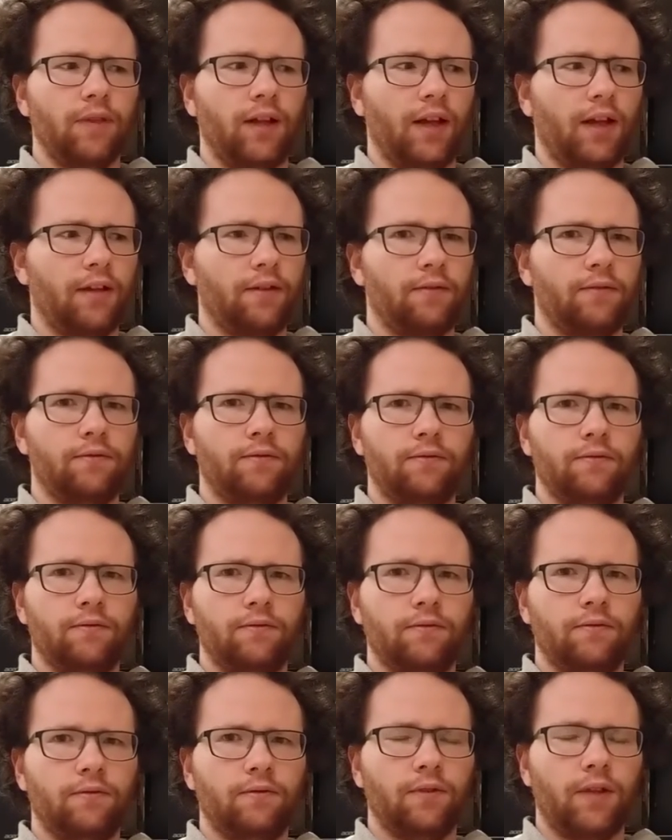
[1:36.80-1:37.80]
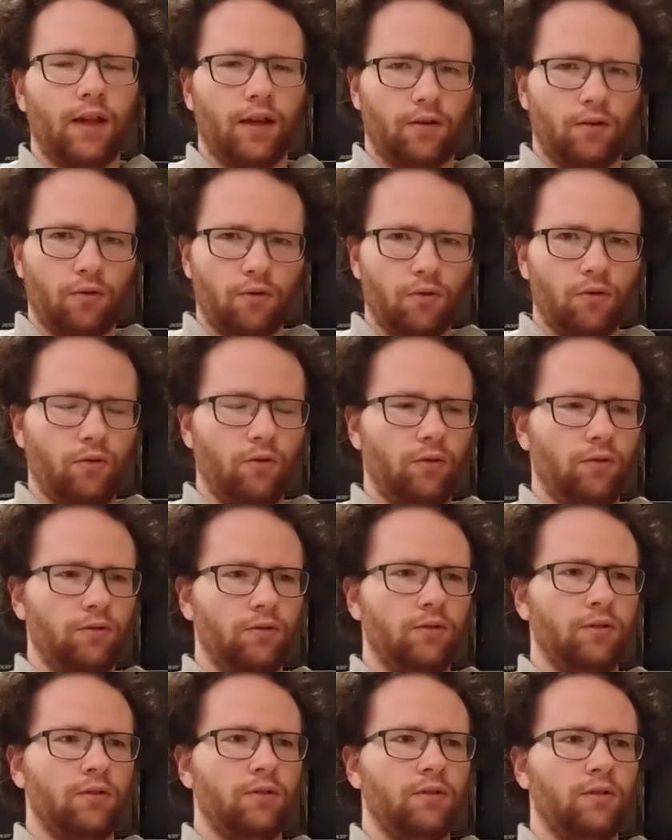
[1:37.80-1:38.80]
Like, they're all
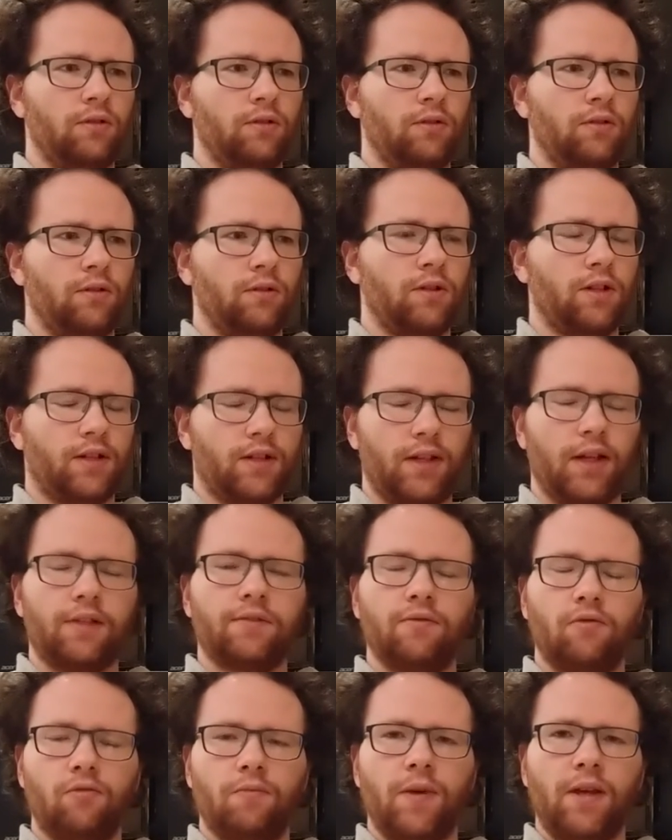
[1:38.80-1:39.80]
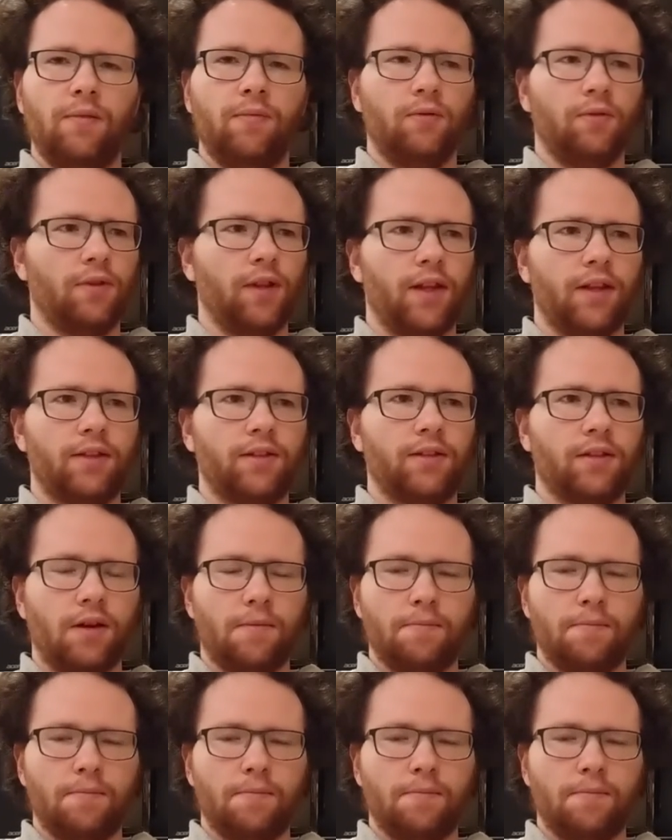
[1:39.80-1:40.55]
successful people. That's